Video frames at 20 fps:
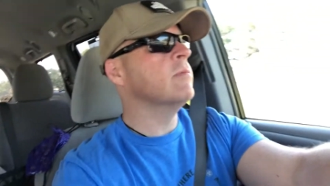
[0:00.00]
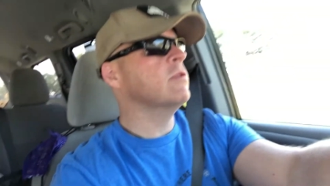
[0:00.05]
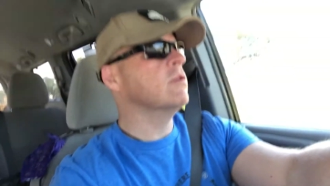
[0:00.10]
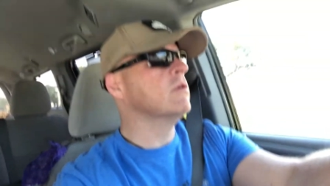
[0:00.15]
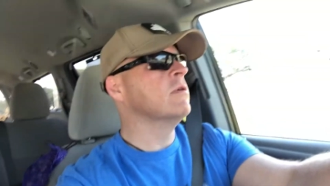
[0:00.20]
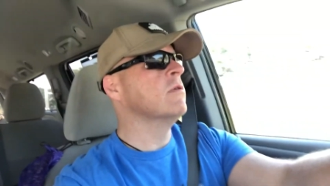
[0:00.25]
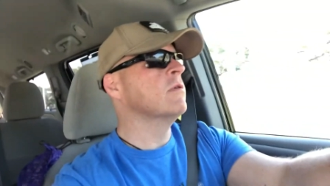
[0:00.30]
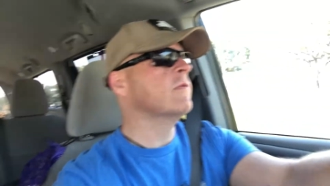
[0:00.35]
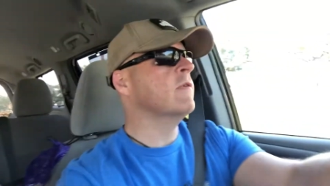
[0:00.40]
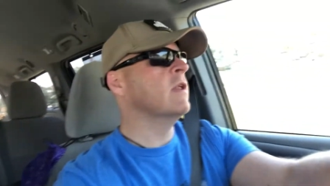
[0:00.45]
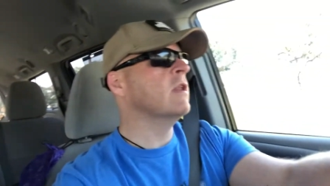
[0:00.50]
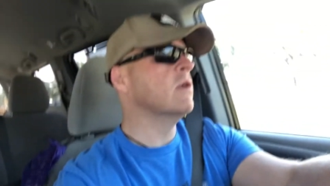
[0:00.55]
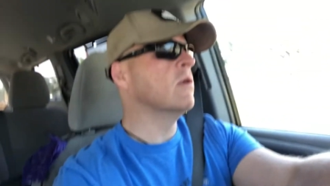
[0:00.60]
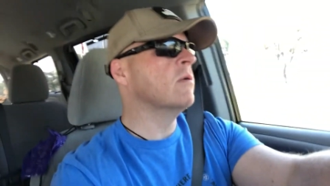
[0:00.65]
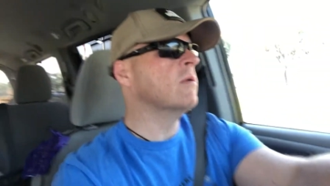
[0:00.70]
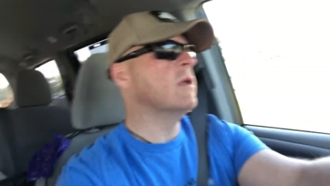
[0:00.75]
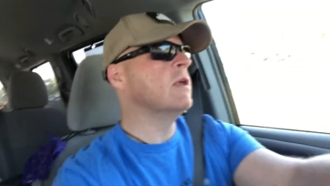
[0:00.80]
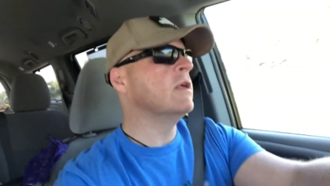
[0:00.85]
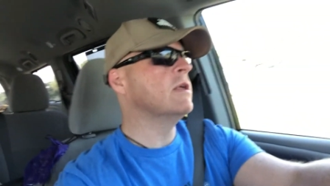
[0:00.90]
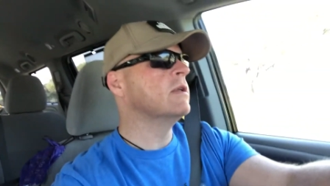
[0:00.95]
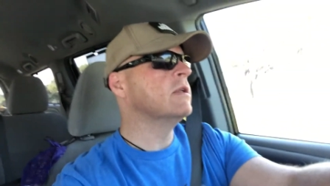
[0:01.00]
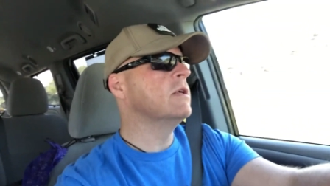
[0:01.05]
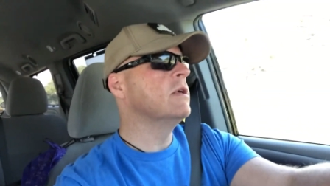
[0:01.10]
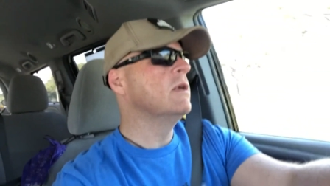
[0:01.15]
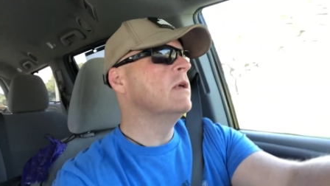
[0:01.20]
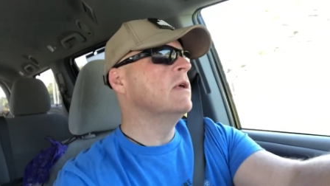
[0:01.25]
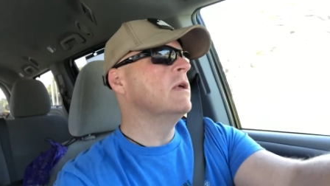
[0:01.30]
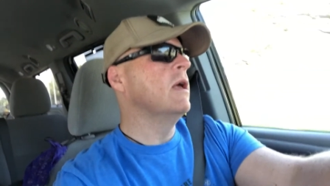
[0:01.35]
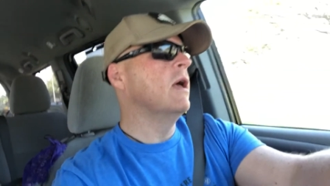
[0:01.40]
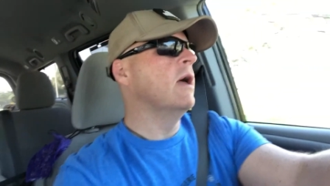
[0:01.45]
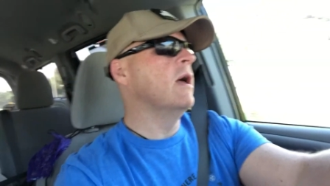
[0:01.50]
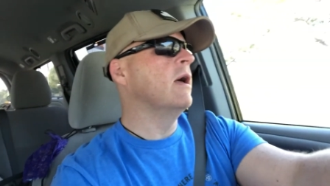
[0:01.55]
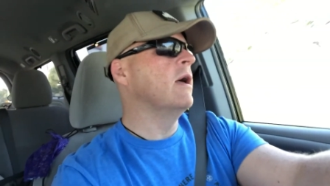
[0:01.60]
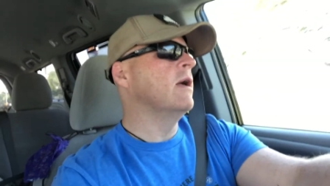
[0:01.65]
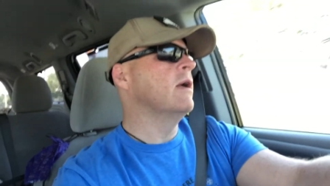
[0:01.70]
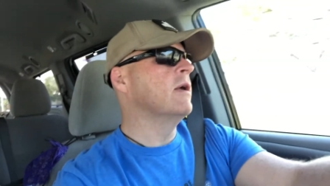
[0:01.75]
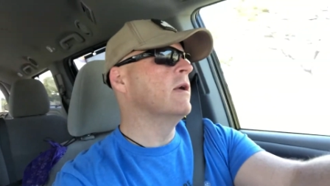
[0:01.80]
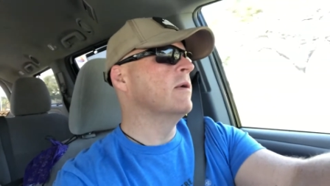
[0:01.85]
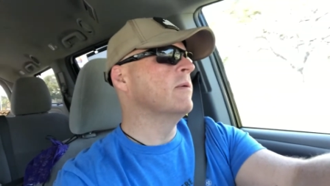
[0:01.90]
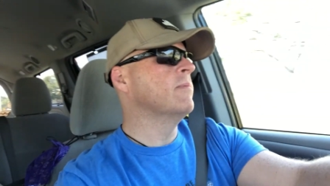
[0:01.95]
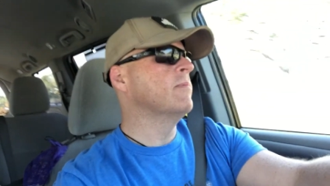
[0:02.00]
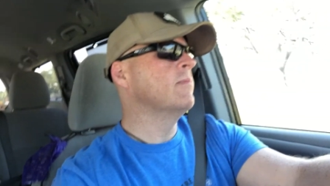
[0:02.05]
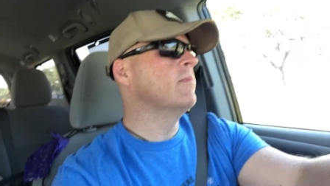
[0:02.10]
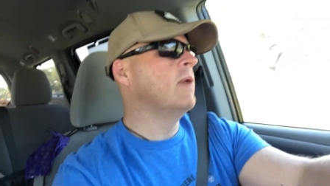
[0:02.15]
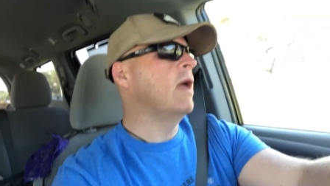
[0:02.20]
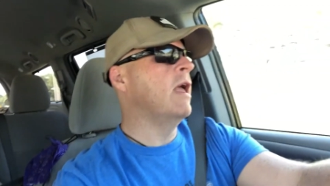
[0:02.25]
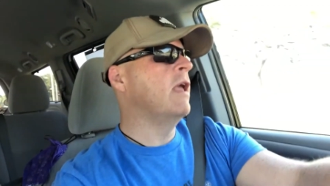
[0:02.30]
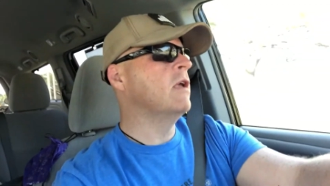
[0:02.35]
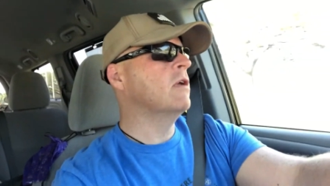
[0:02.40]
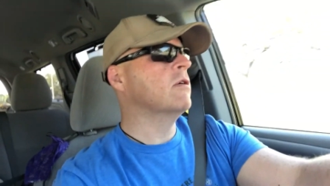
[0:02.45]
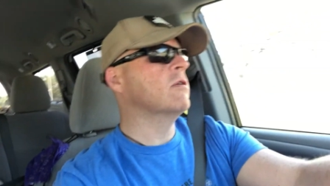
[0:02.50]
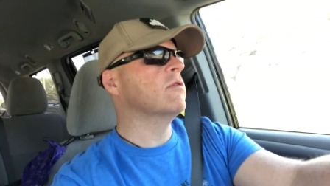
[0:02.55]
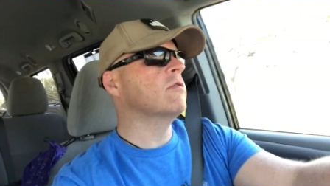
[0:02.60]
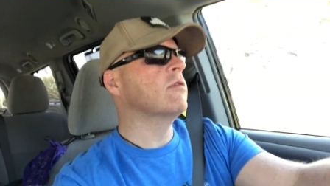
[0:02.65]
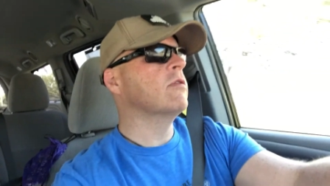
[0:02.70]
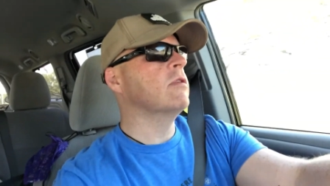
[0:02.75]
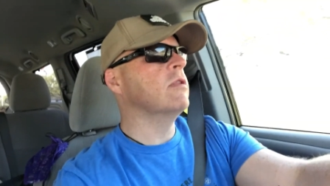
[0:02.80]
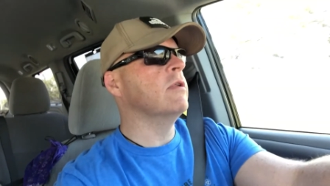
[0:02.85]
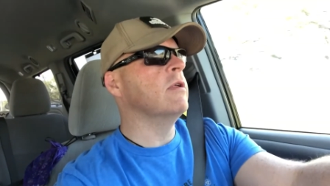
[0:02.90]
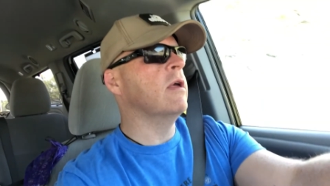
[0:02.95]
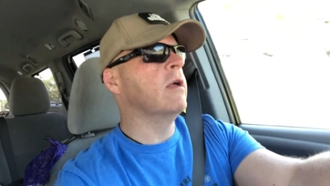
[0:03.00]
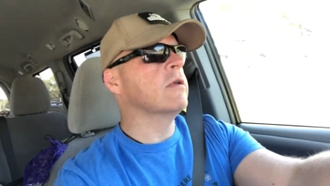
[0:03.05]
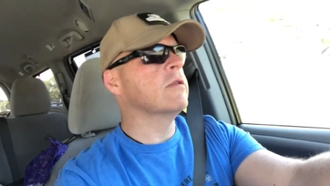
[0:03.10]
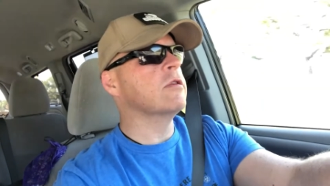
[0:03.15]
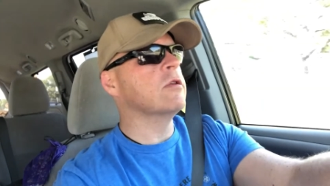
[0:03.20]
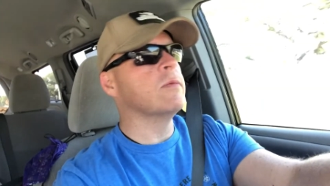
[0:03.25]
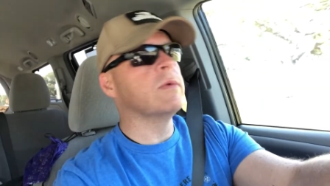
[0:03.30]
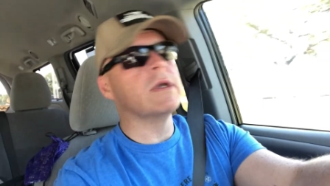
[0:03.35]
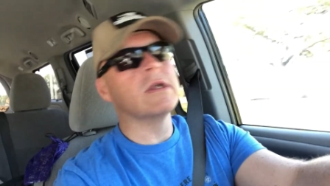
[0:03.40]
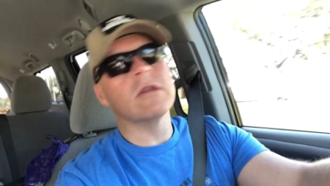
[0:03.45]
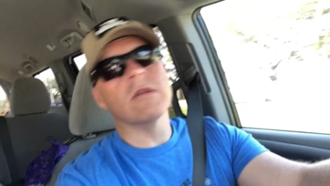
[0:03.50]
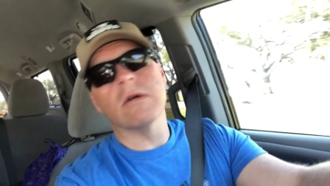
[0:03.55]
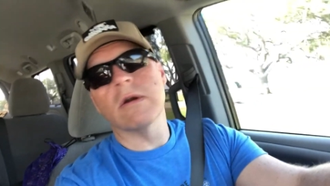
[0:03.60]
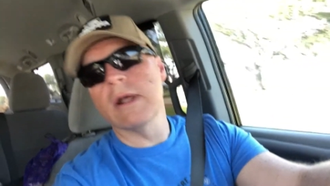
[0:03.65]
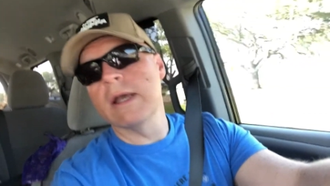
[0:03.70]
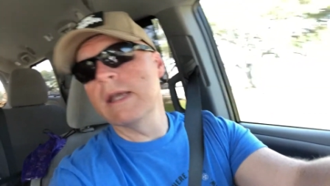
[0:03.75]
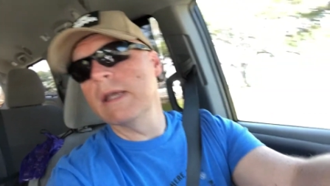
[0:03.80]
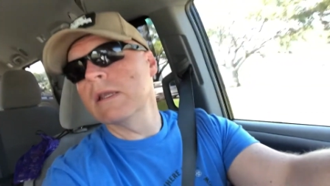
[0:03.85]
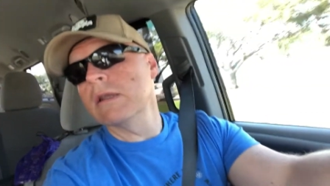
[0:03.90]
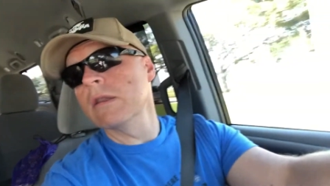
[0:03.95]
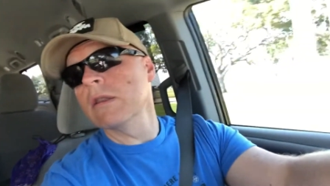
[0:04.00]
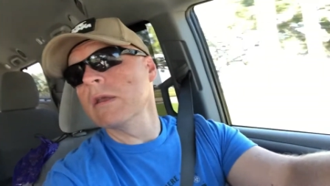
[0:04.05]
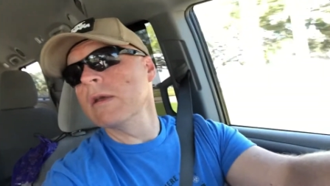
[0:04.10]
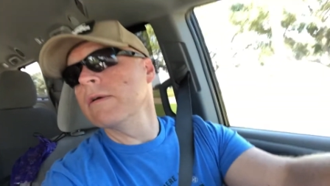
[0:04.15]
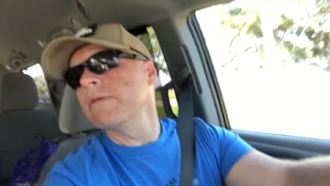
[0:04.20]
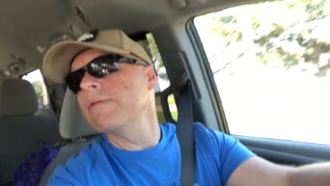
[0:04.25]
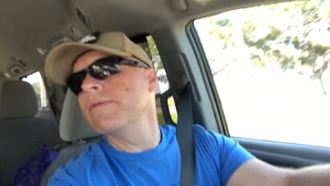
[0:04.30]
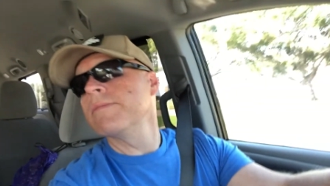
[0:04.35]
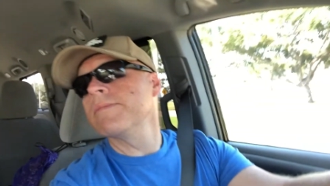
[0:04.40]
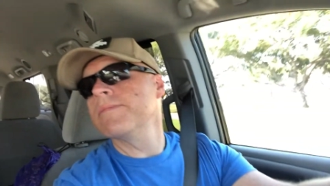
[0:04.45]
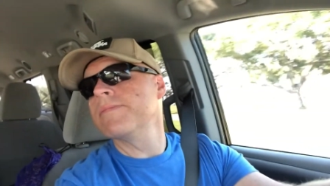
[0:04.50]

So I've got to go get um, anchors uh, so we can start hanging stuff.